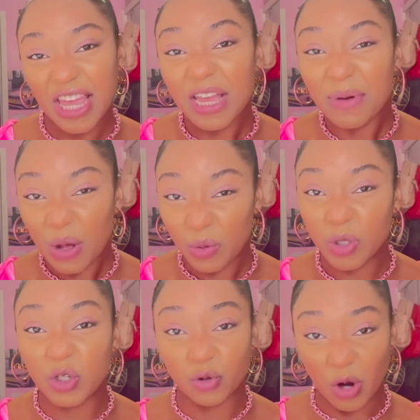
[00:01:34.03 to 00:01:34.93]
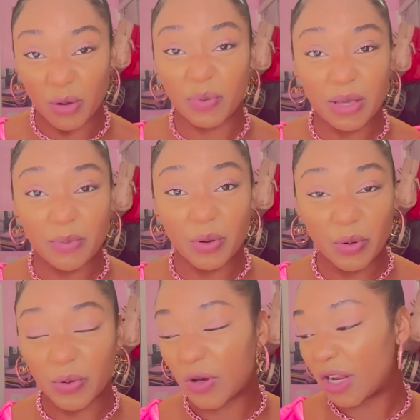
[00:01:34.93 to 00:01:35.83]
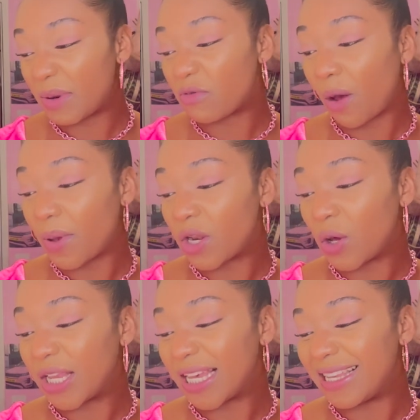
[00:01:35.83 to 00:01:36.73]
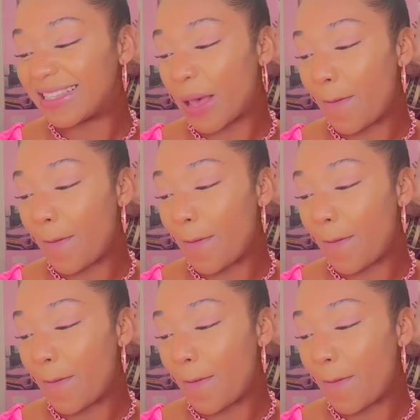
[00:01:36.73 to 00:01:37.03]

Think about all the drunk people who are gonna be rubbing on his